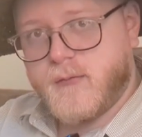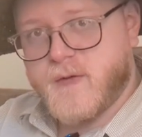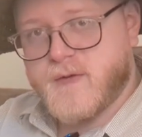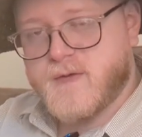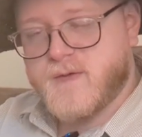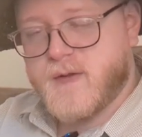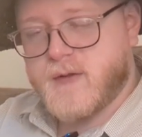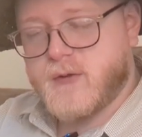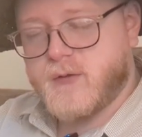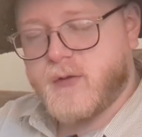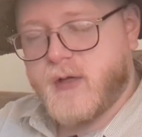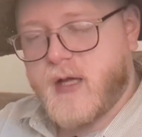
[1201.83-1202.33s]

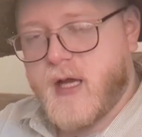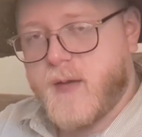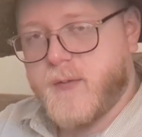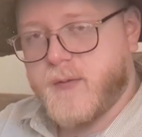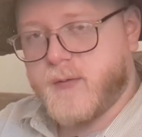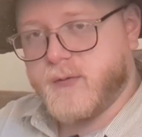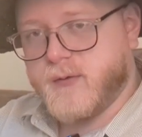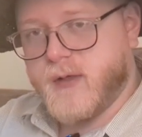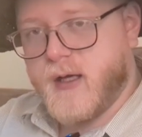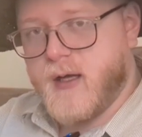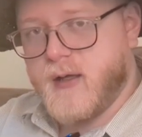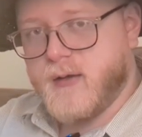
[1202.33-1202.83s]
those venture
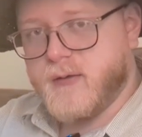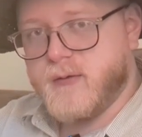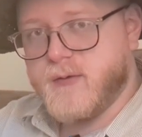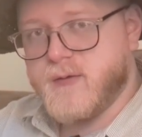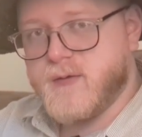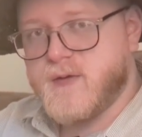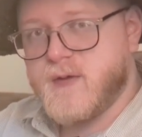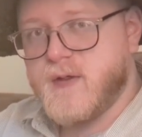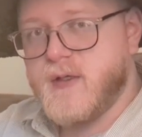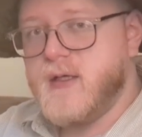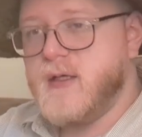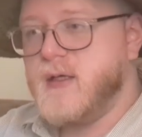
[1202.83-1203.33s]
capital
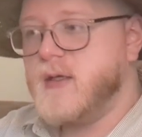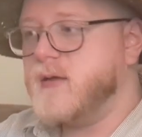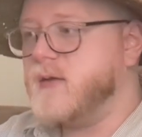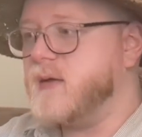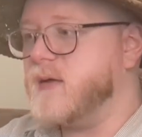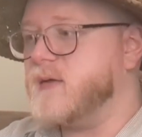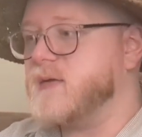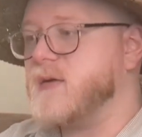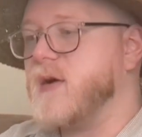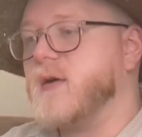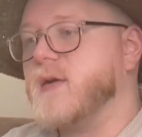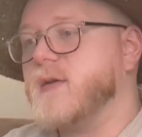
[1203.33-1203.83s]
dollars.
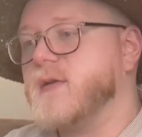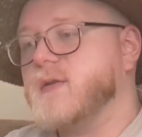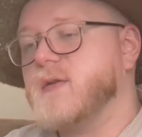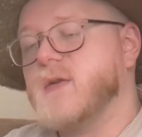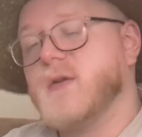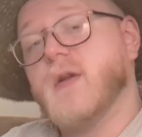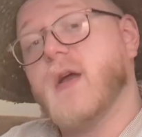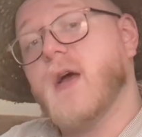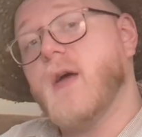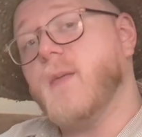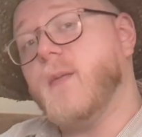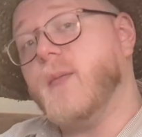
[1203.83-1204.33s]
These artists are